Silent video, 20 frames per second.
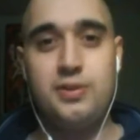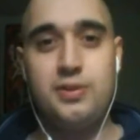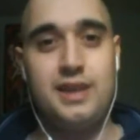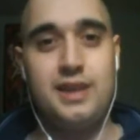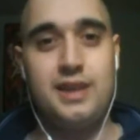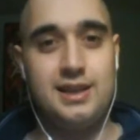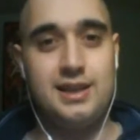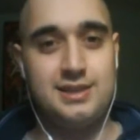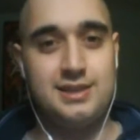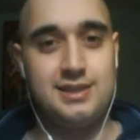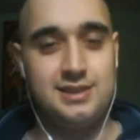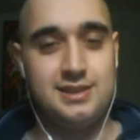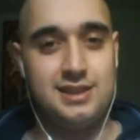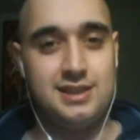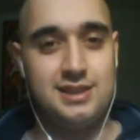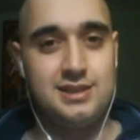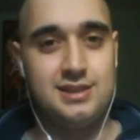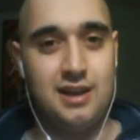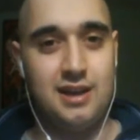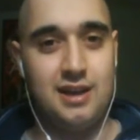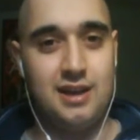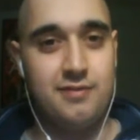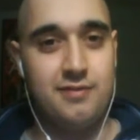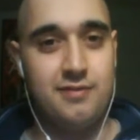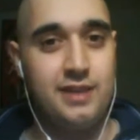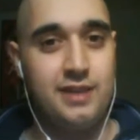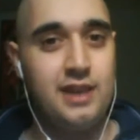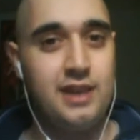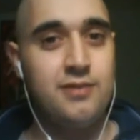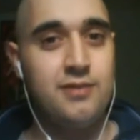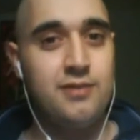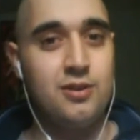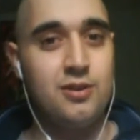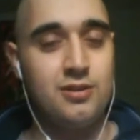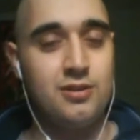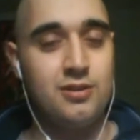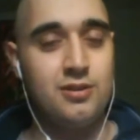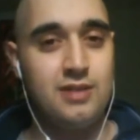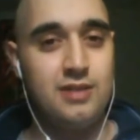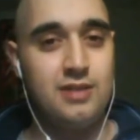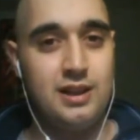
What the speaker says: the existence of evil,